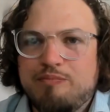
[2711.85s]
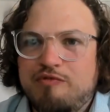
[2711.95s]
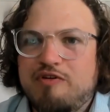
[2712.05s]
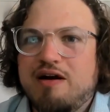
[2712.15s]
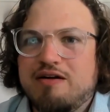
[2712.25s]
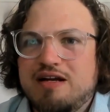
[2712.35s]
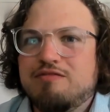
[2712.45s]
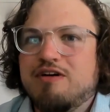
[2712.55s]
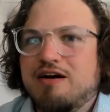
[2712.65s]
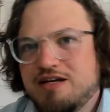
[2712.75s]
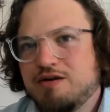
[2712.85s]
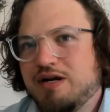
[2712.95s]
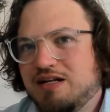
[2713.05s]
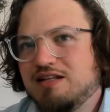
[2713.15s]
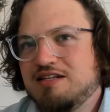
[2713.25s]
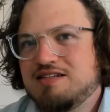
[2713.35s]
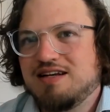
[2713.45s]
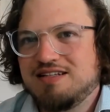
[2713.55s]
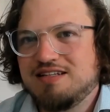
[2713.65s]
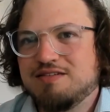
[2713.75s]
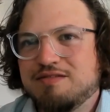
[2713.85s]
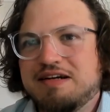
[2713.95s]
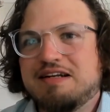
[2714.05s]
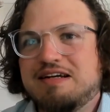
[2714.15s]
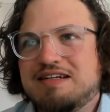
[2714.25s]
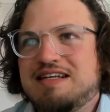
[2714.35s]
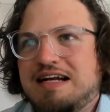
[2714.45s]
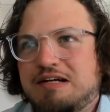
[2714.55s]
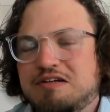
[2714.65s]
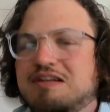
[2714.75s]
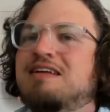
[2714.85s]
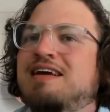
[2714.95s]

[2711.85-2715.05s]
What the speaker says: Very, very quickly started to realize, hang on,